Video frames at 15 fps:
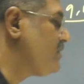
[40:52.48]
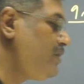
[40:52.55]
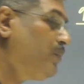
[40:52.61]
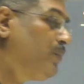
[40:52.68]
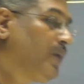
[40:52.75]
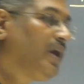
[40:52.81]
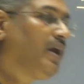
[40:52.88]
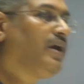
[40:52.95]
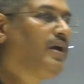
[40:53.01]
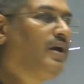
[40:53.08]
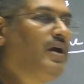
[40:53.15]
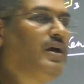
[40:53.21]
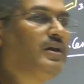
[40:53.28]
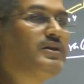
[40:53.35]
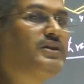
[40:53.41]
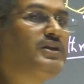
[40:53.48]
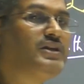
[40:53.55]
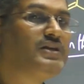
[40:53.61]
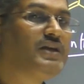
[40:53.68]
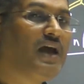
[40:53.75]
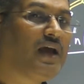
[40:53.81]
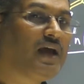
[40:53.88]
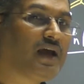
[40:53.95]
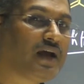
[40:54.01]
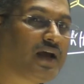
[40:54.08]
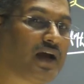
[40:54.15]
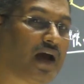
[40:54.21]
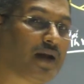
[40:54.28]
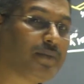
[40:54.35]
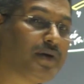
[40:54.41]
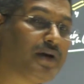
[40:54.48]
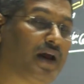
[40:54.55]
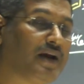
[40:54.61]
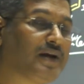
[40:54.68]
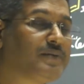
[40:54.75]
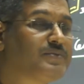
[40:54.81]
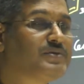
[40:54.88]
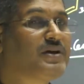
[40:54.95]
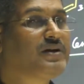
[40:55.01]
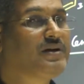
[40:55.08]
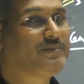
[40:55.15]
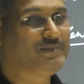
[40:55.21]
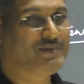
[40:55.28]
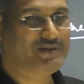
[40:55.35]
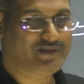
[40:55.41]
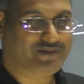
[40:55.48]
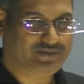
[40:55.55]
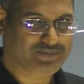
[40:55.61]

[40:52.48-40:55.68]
the way these carbon atoms are numbered.